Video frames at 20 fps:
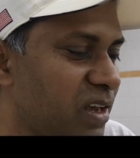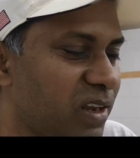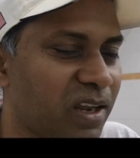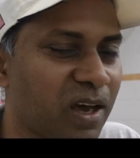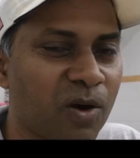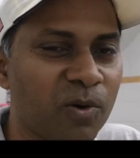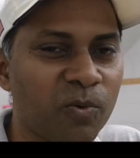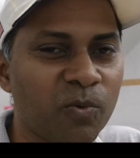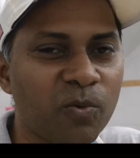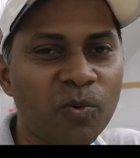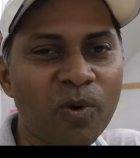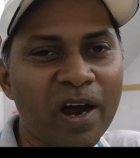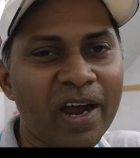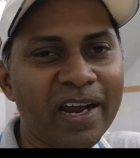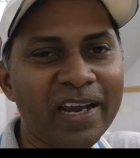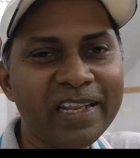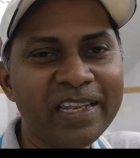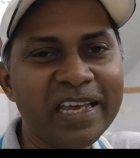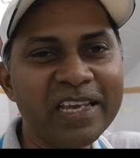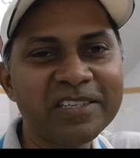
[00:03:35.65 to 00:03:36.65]
Now
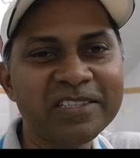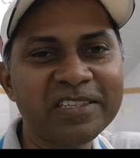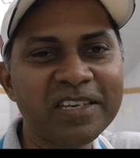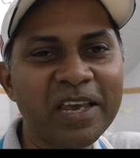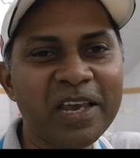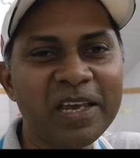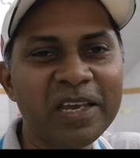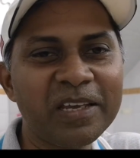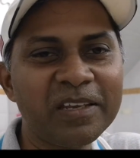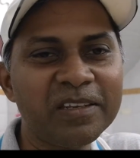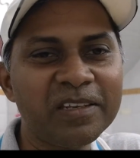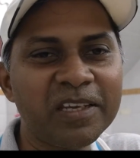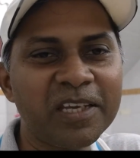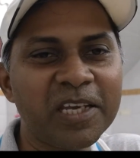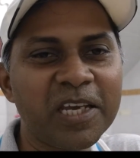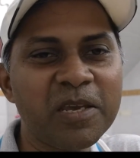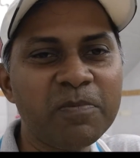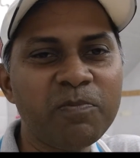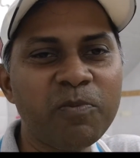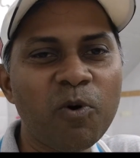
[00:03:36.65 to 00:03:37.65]
why they say the
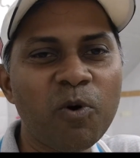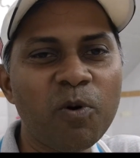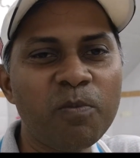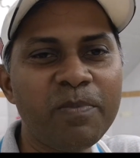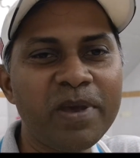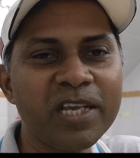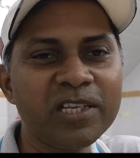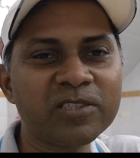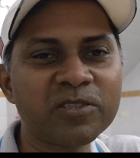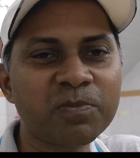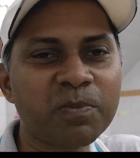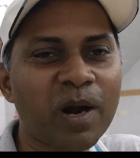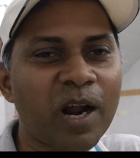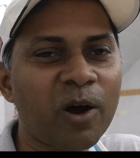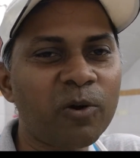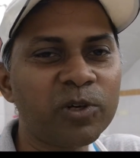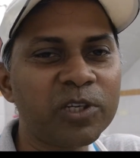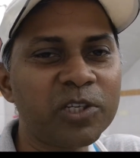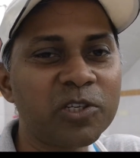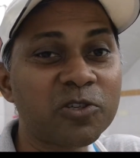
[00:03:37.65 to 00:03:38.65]
Ipoh bean
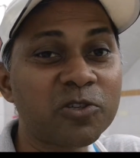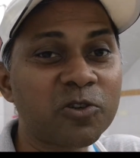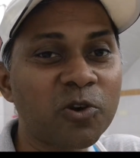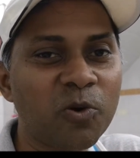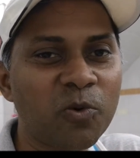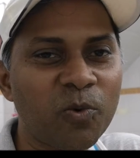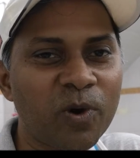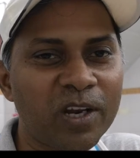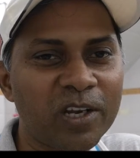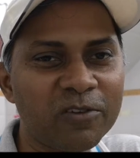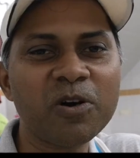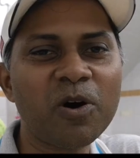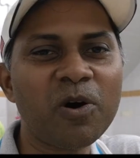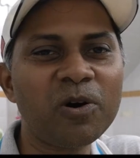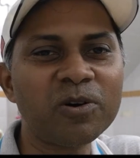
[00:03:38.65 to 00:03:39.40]
sprout is so wonderful?